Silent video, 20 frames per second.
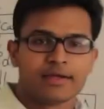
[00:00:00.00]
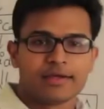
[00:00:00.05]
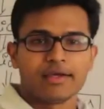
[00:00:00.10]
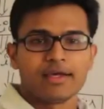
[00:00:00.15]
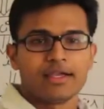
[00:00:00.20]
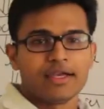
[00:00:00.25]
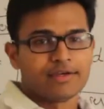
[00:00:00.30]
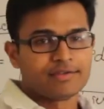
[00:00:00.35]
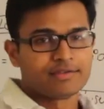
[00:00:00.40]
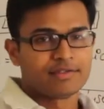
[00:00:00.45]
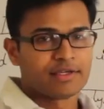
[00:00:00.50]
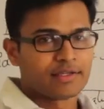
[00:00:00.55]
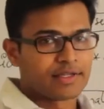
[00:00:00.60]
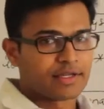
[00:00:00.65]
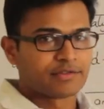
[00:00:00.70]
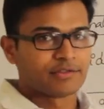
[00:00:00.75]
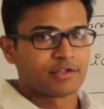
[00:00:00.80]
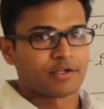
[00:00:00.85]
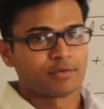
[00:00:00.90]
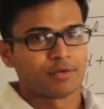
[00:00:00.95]
Yeah, let's see an
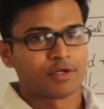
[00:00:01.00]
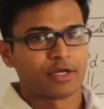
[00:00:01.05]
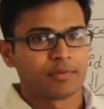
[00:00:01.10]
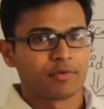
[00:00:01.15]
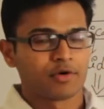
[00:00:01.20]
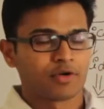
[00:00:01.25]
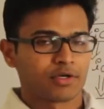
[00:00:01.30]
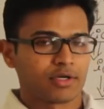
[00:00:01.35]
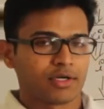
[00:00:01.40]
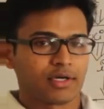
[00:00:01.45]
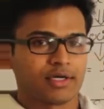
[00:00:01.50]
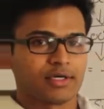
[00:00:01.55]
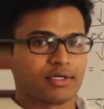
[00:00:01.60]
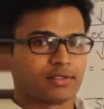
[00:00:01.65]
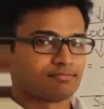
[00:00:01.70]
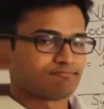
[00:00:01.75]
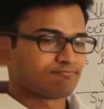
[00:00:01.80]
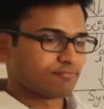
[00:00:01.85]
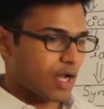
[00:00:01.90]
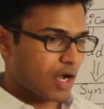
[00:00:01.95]
example about
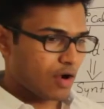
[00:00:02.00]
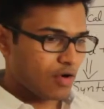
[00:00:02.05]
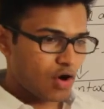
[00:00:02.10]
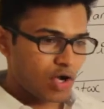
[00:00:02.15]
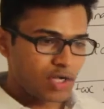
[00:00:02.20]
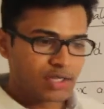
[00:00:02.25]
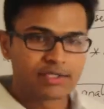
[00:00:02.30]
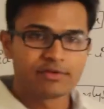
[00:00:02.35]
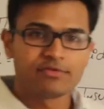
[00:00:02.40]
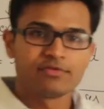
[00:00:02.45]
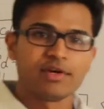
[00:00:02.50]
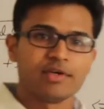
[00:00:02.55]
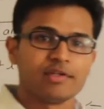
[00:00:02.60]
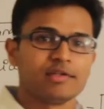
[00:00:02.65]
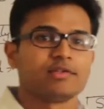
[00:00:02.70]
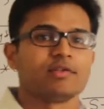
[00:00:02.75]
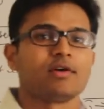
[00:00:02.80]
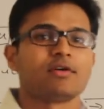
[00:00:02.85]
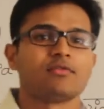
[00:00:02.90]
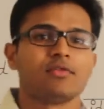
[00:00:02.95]
how all the
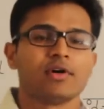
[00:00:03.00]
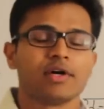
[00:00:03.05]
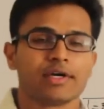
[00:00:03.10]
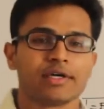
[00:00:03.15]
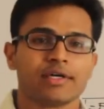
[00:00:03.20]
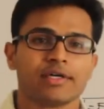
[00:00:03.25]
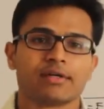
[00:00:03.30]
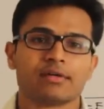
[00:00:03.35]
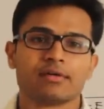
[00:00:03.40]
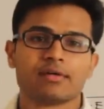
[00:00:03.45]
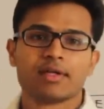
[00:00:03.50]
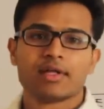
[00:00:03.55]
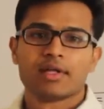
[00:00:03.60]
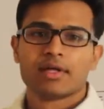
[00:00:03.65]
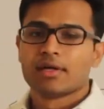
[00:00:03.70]
phases are working.